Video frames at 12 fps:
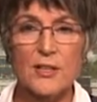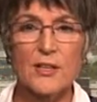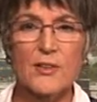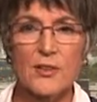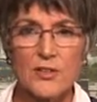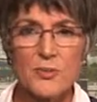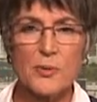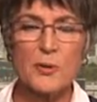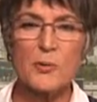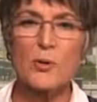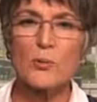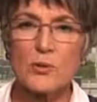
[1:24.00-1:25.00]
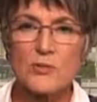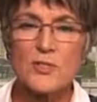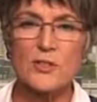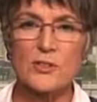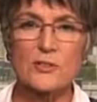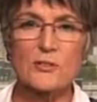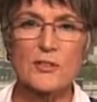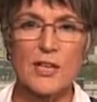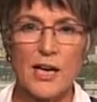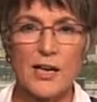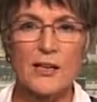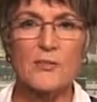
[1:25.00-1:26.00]
Those people also
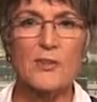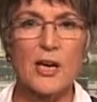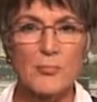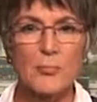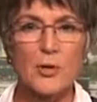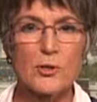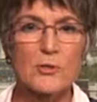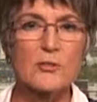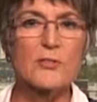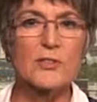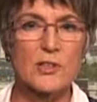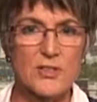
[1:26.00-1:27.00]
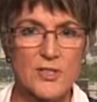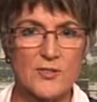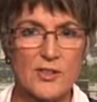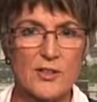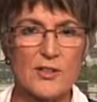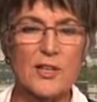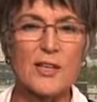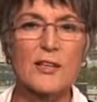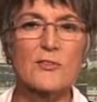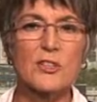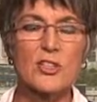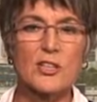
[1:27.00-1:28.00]
have a moral philosophy. They
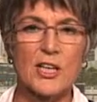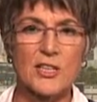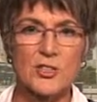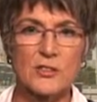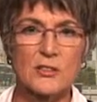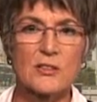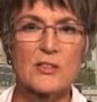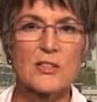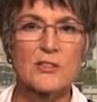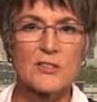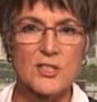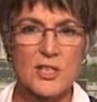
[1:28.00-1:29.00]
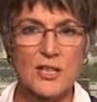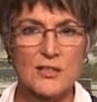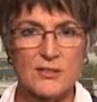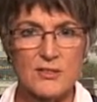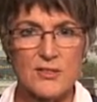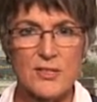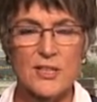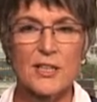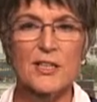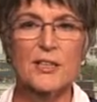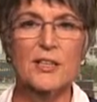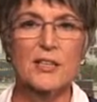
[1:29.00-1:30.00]
have educational standards
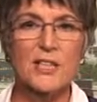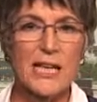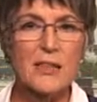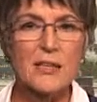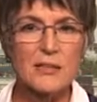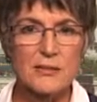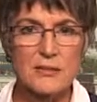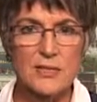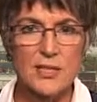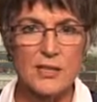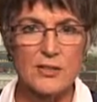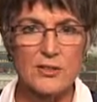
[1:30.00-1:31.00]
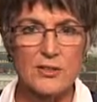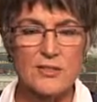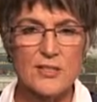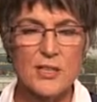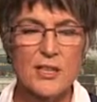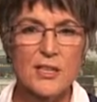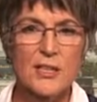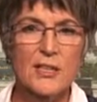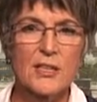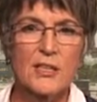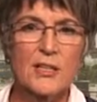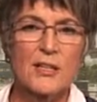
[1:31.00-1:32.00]
and ethical standards.
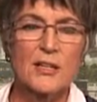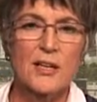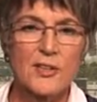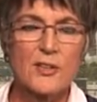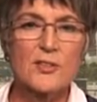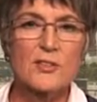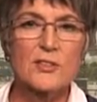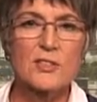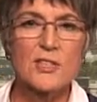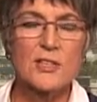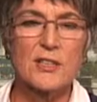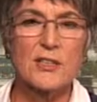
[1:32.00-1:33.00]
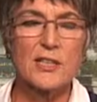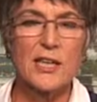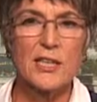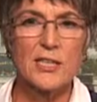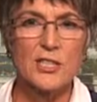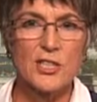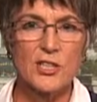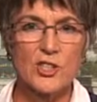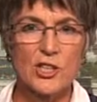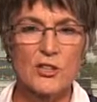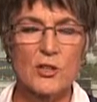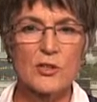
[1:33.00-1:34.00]
I think that any
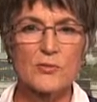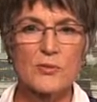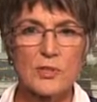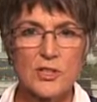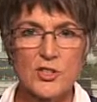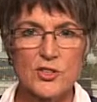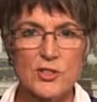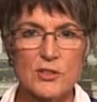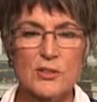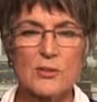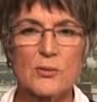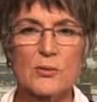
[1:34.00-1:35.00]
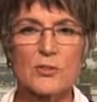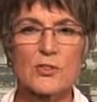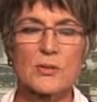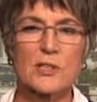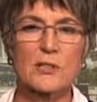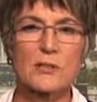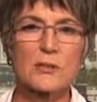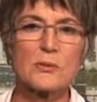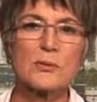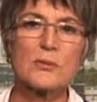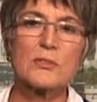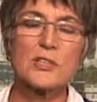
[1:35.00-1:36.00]
teaching of religion ought to
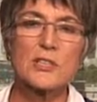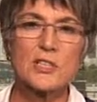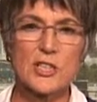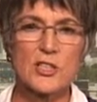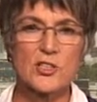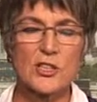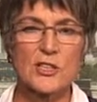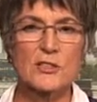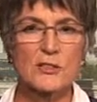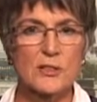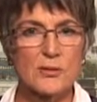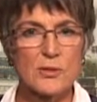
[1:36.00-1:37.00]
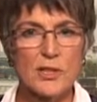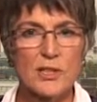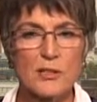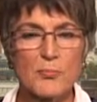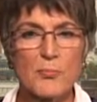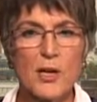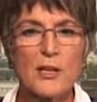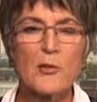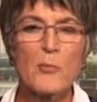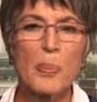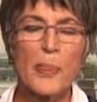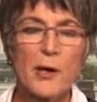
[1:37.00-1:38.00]
include teaching and curriculum
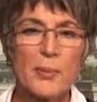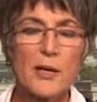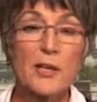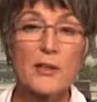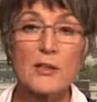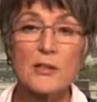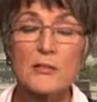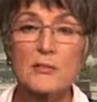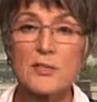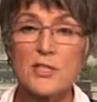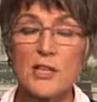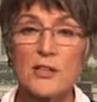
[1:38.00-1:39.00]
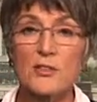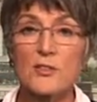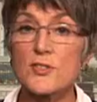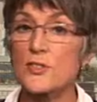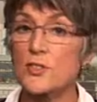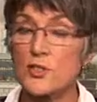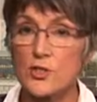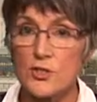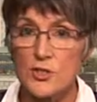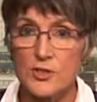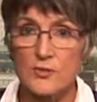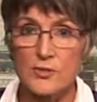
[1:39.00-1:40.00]
about ethical standards that
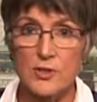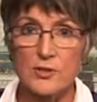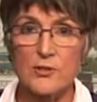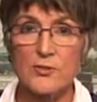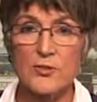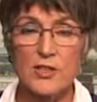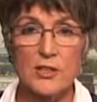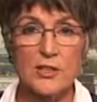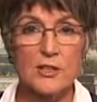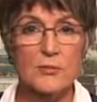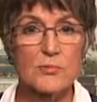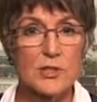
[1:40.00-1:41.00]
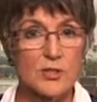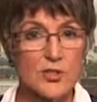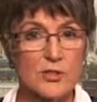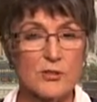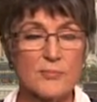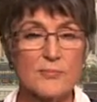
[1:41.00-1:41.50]
don't involve religion.